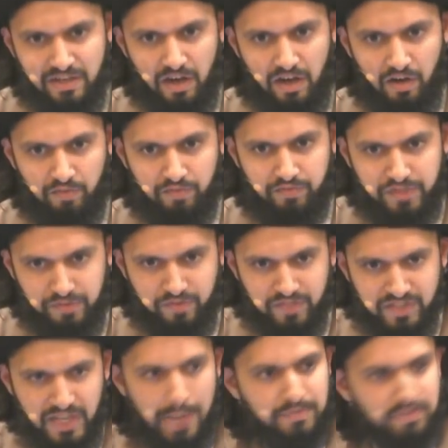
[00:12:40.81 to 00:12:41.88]
of different
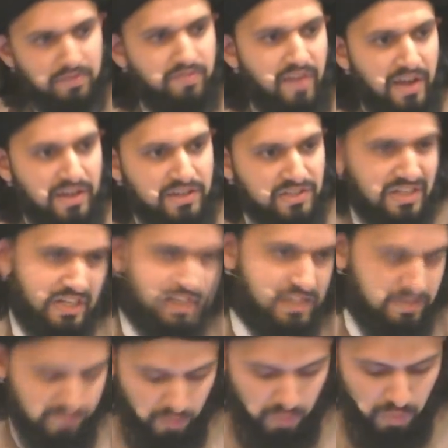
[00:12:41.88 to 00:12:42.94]
types of fasts in a
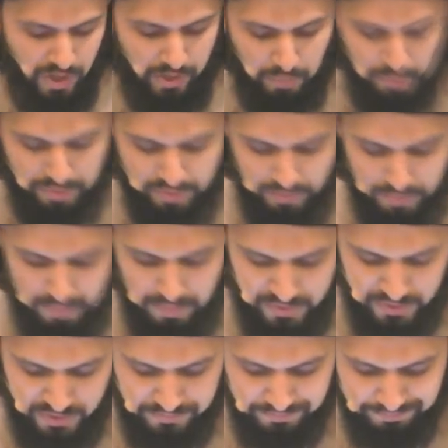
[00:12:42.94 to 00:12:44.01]
different way, with your permission.